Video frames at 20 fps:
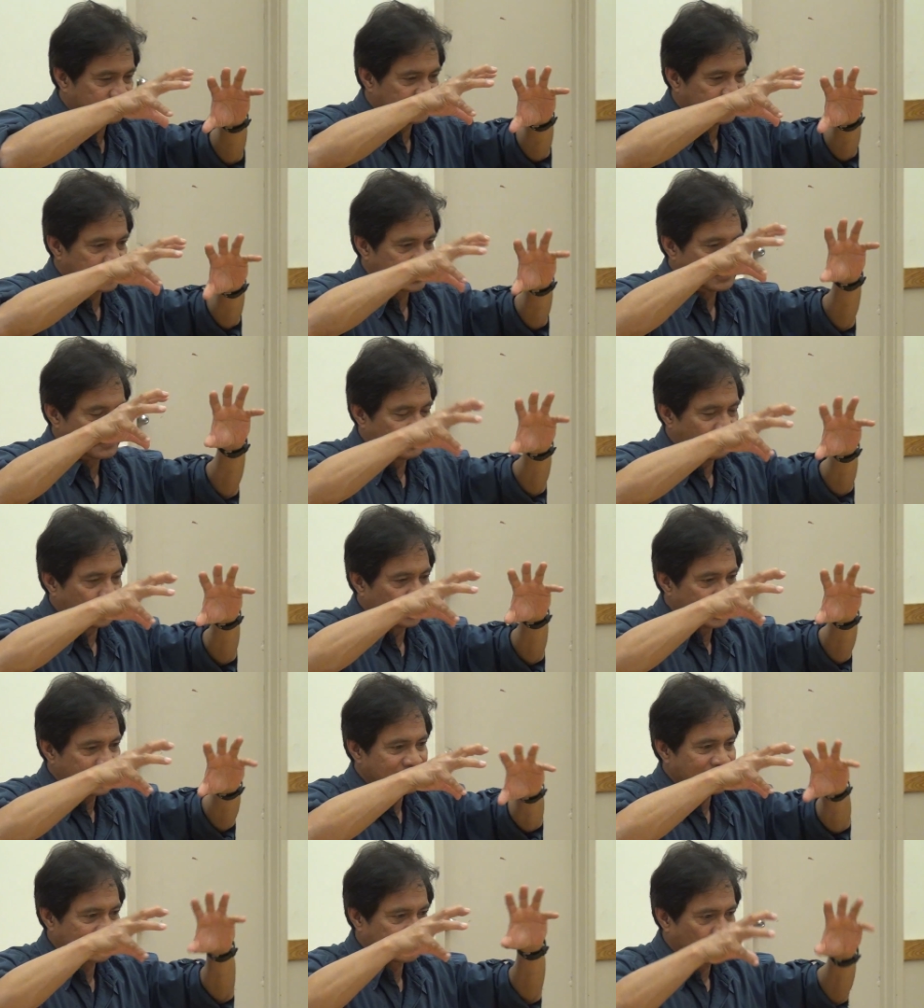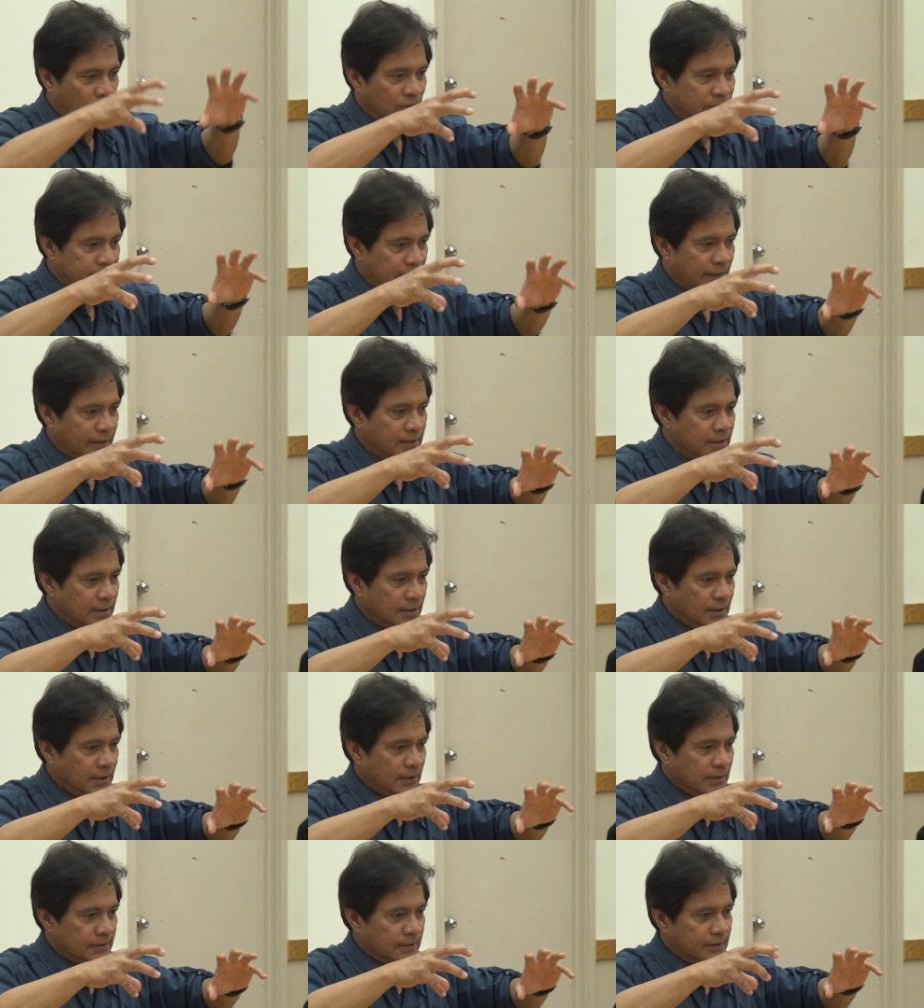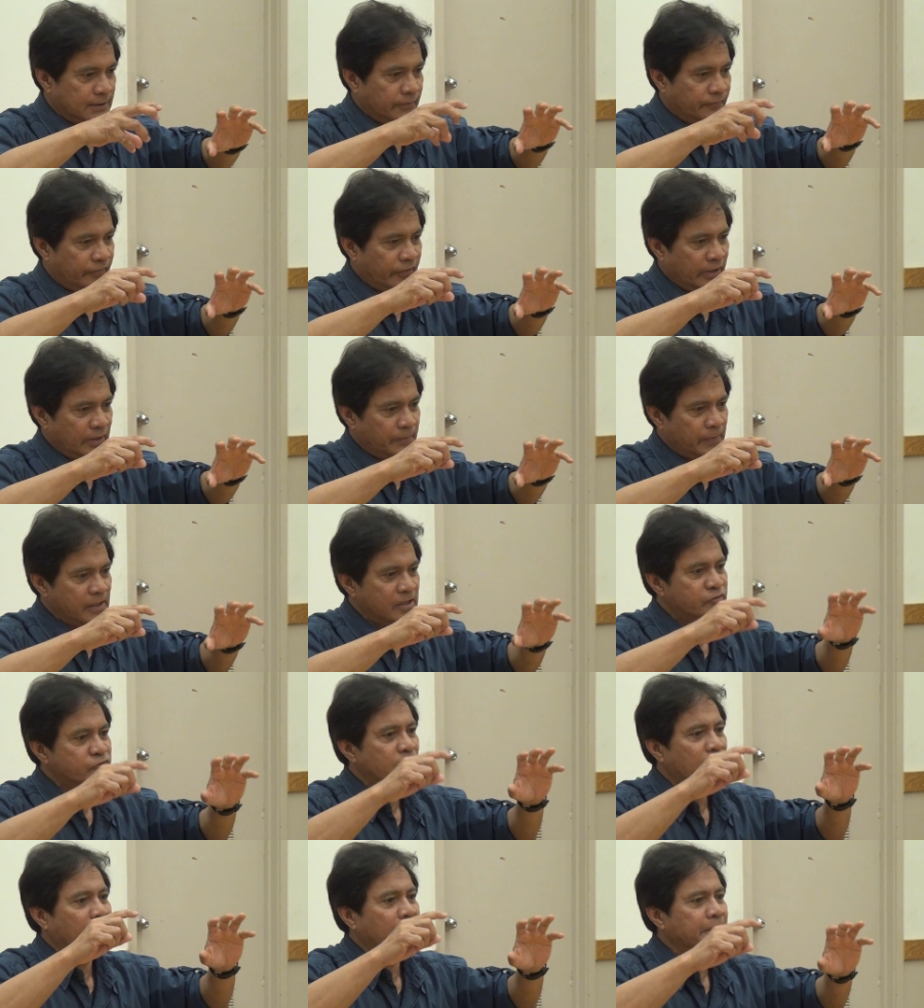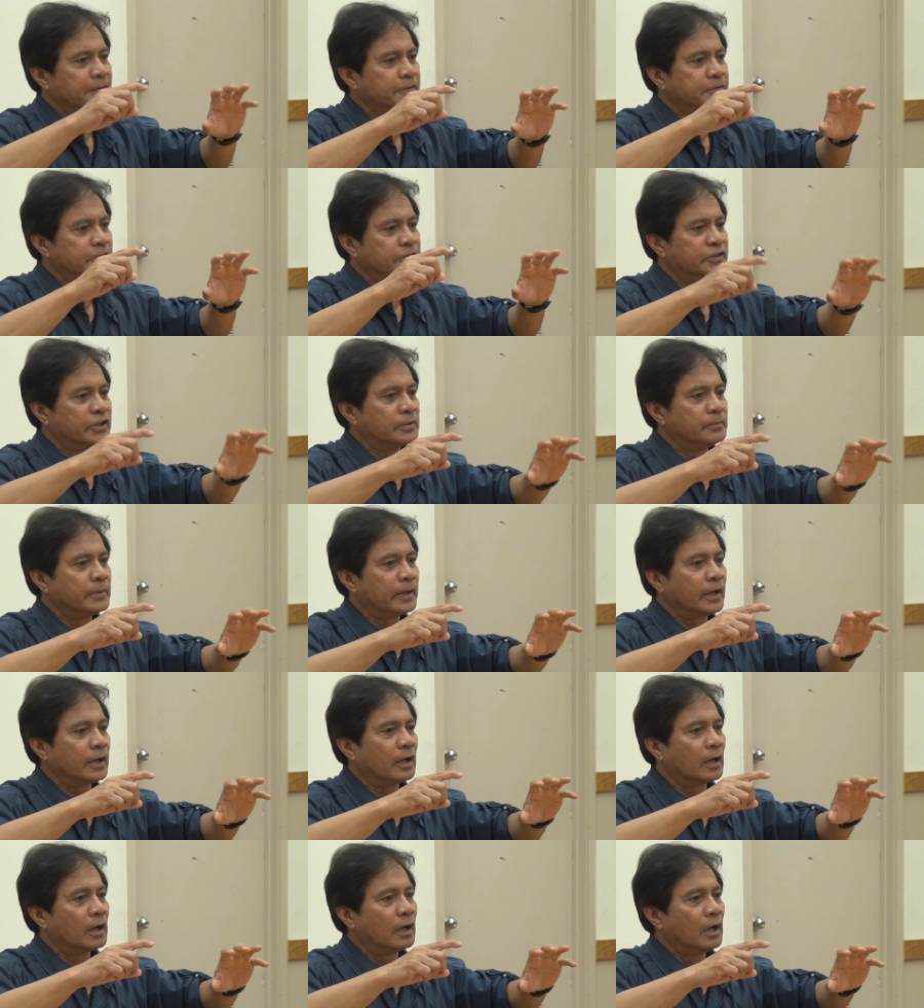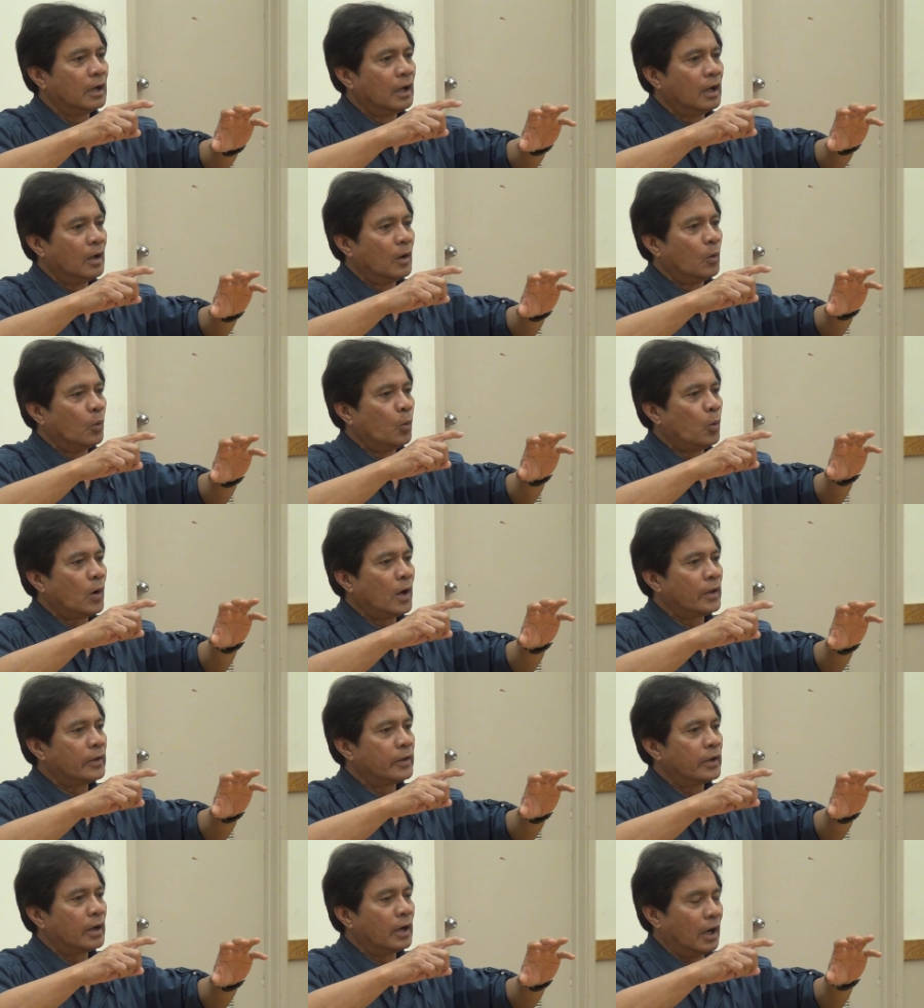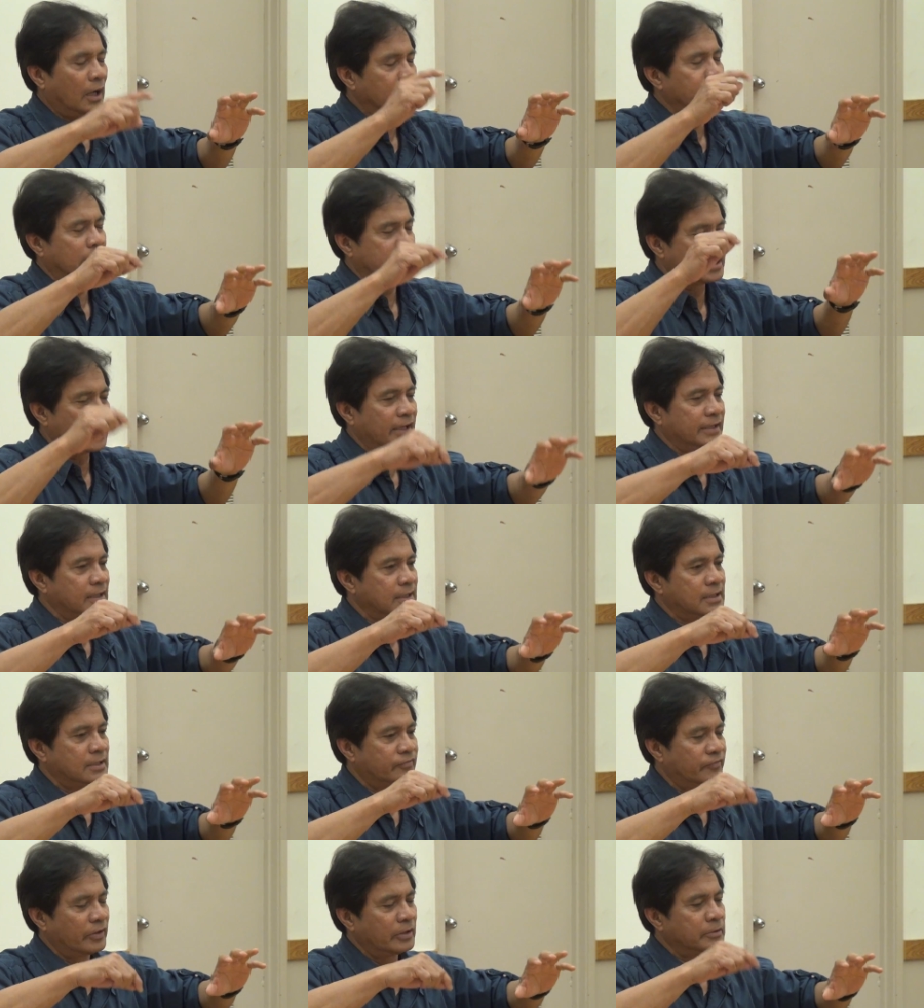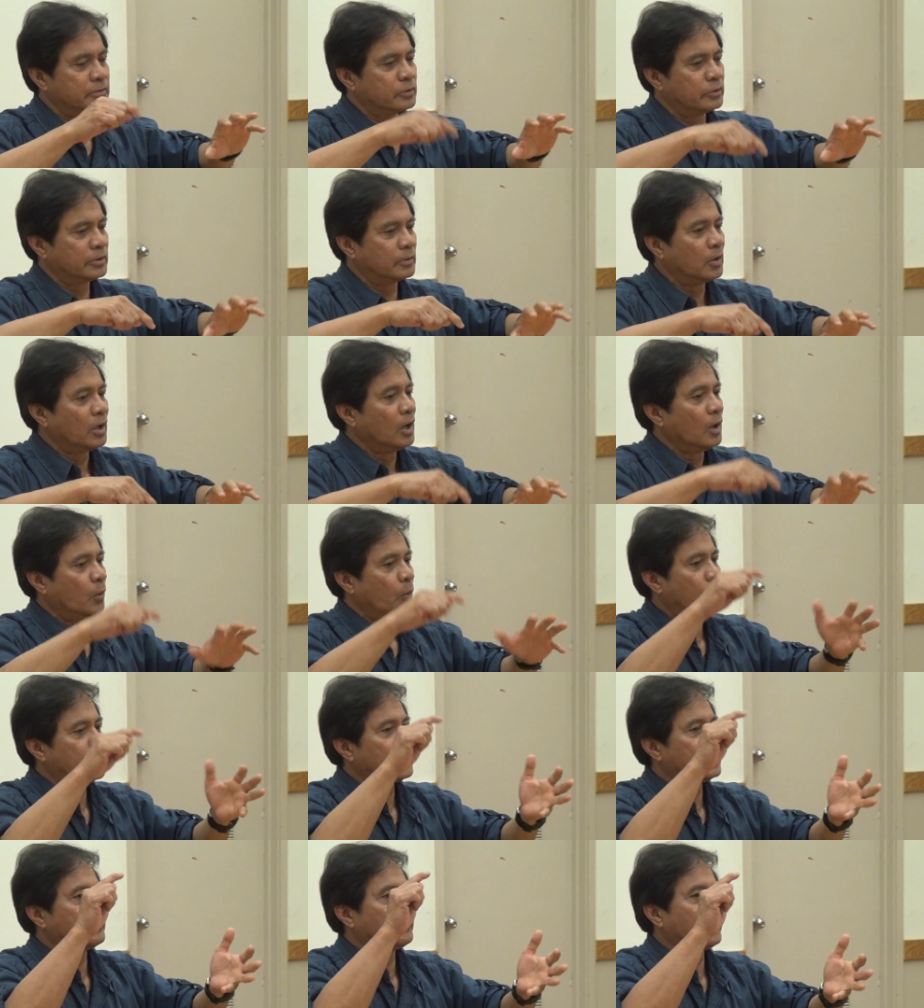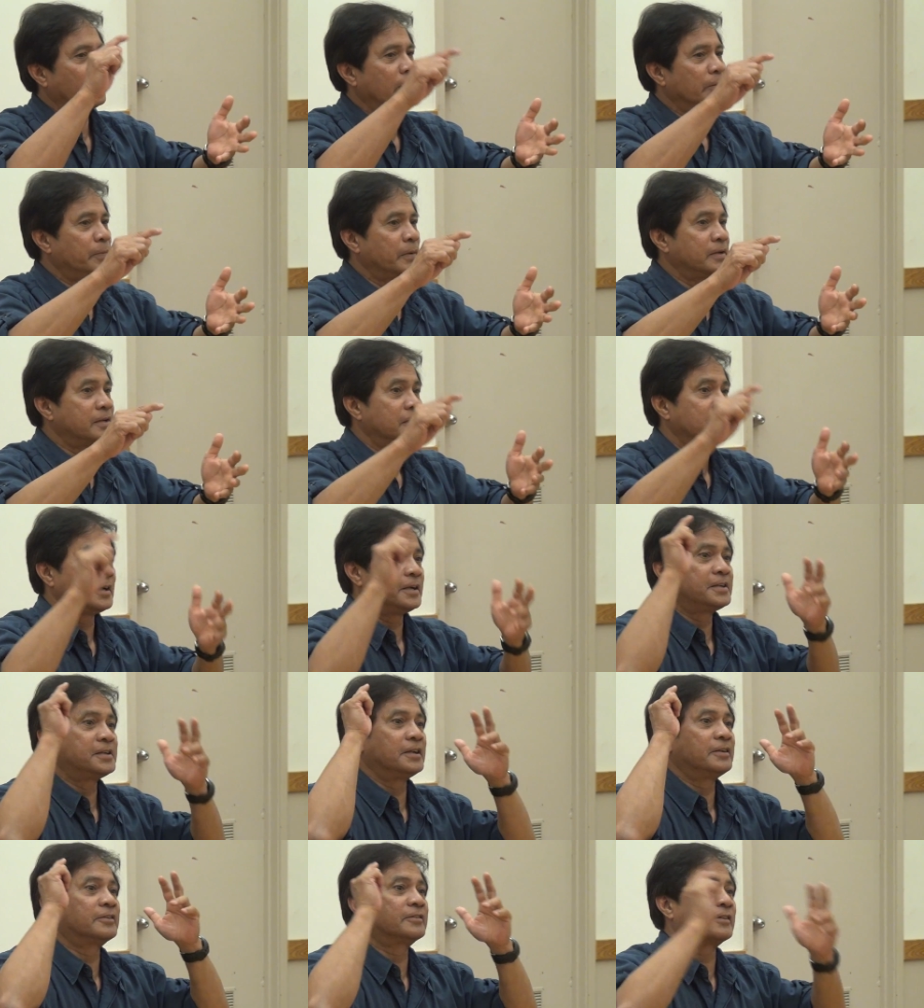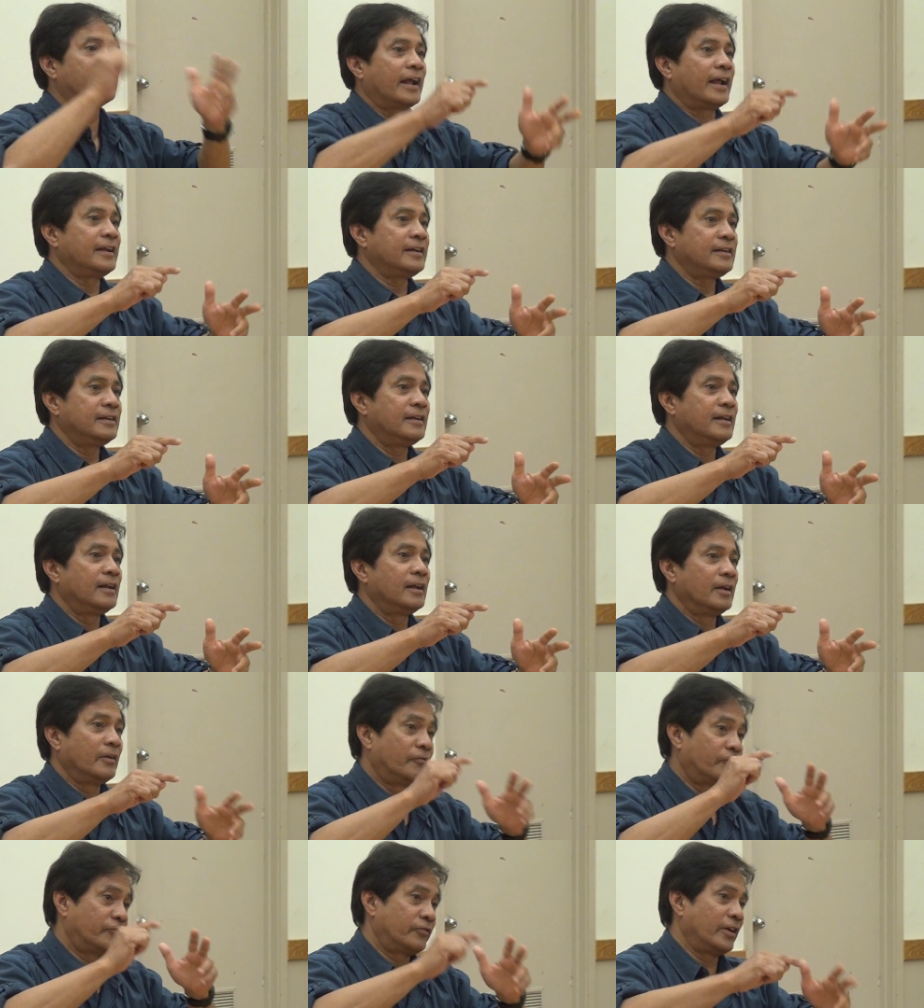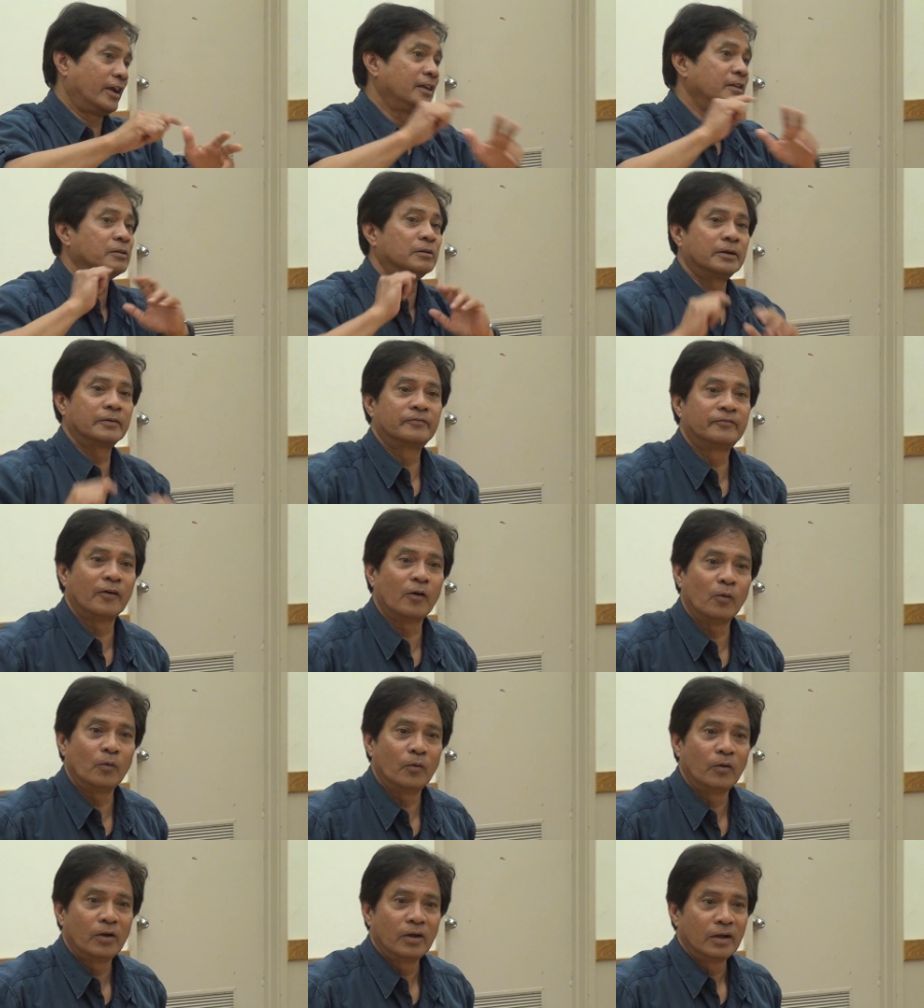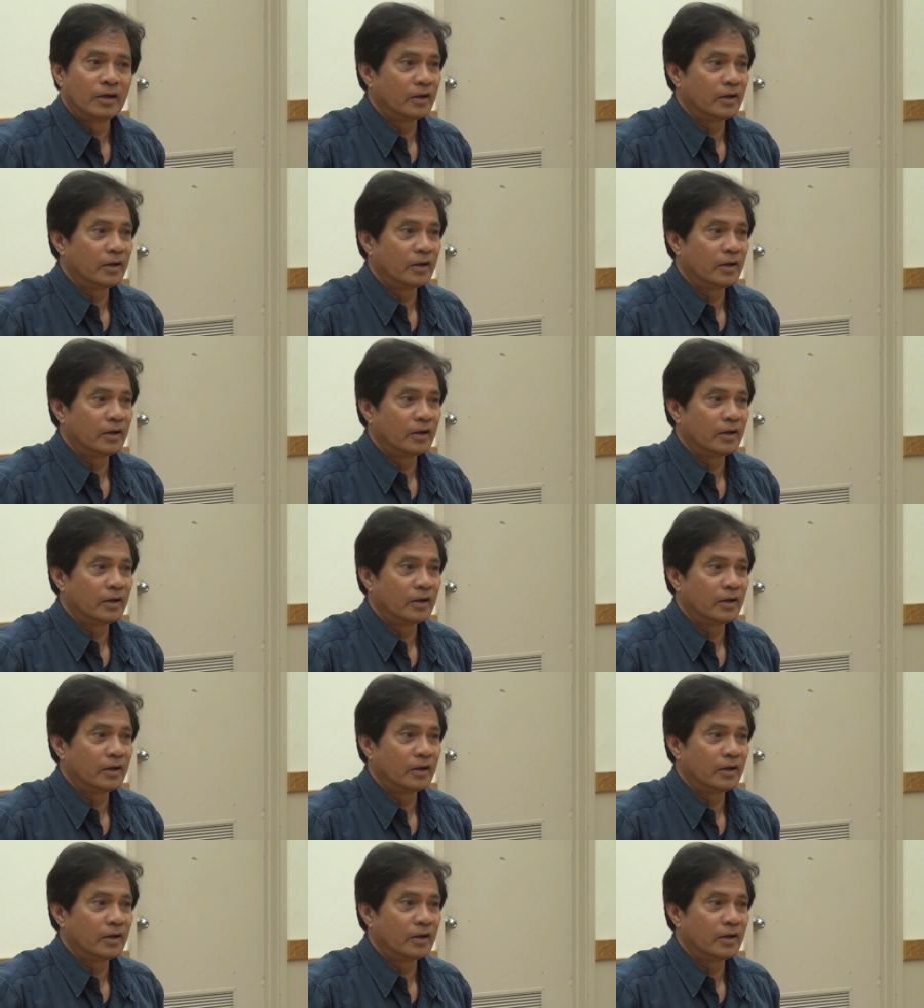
first viewed in that context that the Philippines trying to determine whether uh, the Chinese is to do, whether the Philippines is a friend, a friend or a foe.